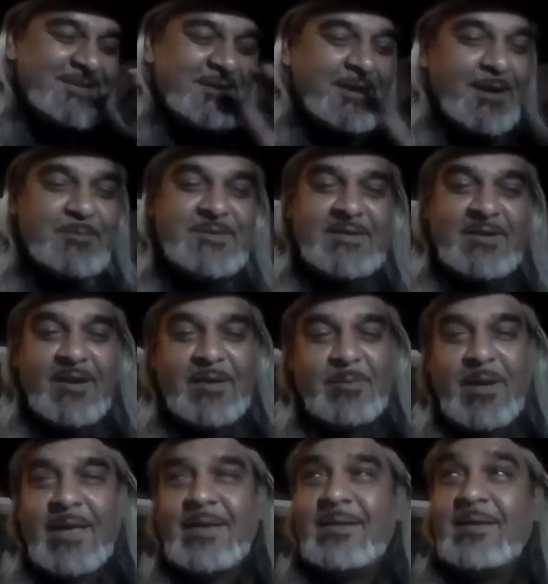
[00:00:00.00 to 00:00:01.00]
I'm sorry,
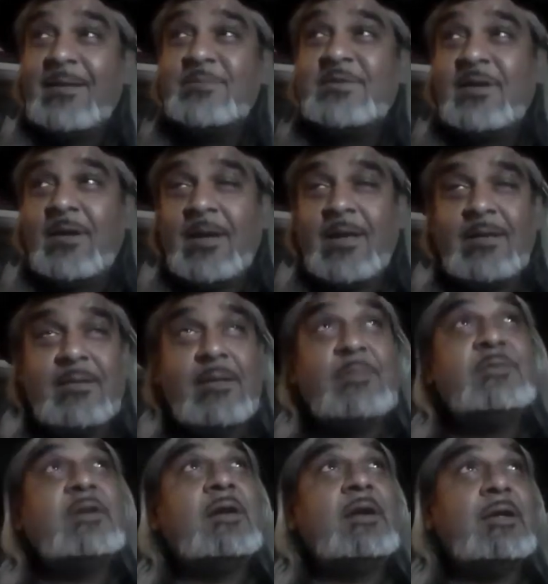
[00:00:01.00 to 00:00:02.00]
Mike. I'm sorry.
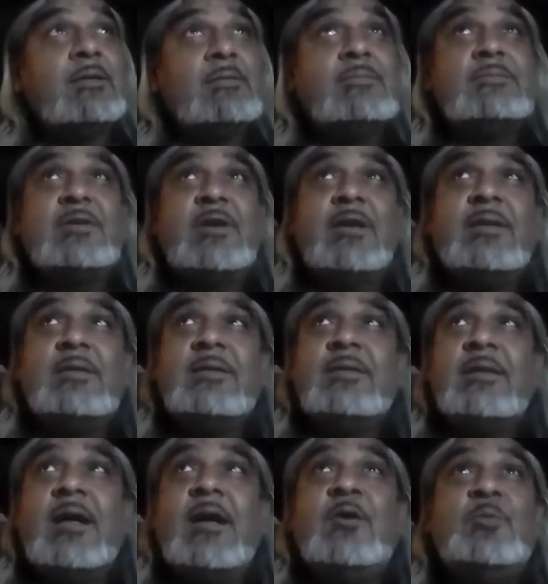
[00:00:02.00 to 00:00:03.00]

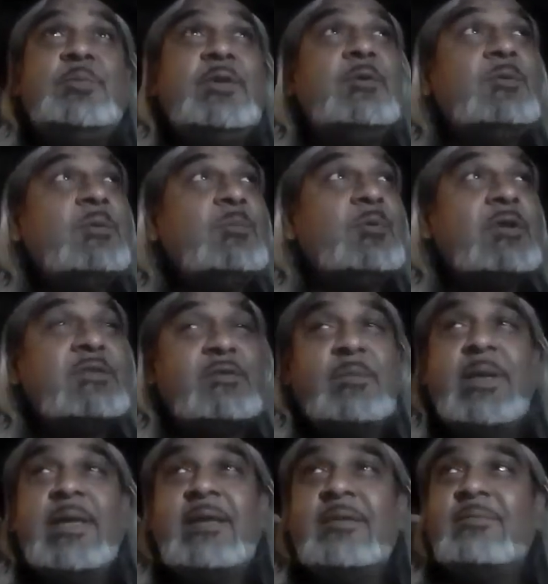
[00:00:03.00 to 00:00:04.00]
I hope you and Prince are
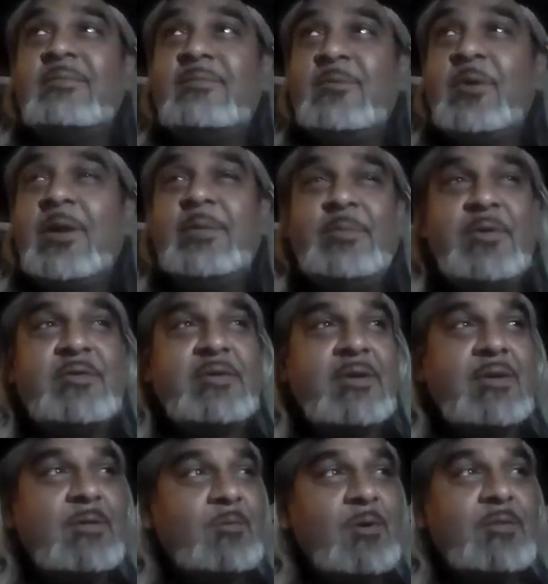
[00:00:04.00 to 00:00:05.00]
making great
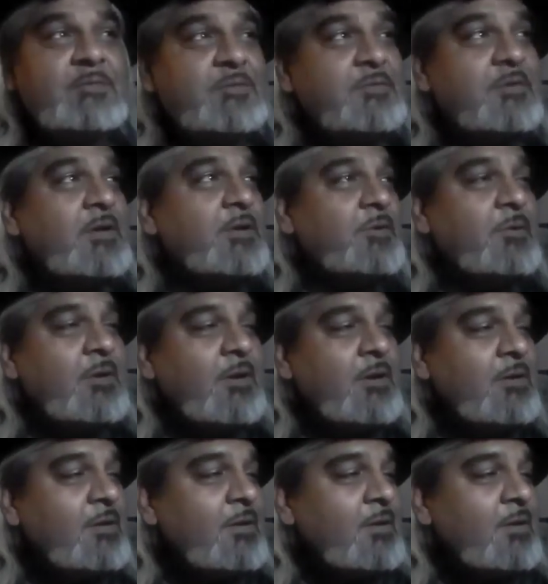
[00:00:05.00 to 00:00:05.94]
music wherever the fuck you are.